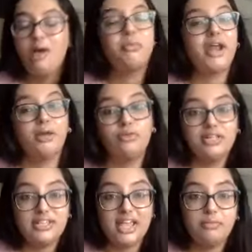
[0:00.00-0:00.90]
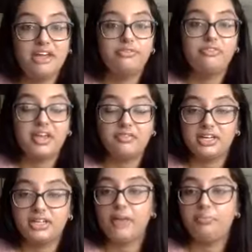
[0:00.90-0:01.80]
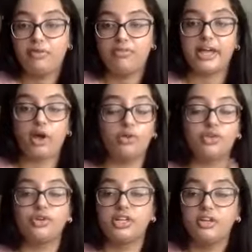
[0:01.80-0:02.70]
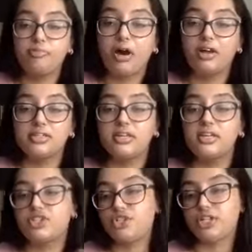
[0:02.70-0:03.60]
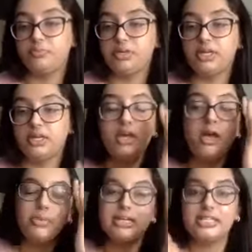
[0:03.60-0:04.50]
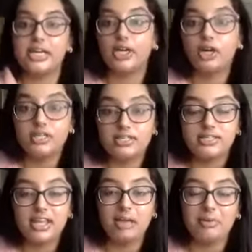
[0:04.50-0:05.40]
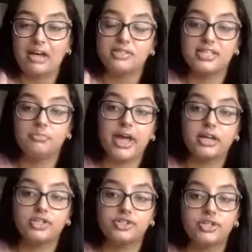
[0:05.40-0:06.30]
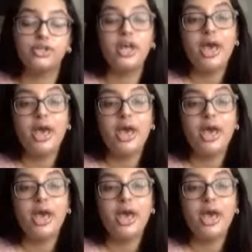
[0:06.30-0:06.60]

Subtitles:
But I would say my favorite type of like alternative pasta is chickpea, because it cooks the same, it has the same texture.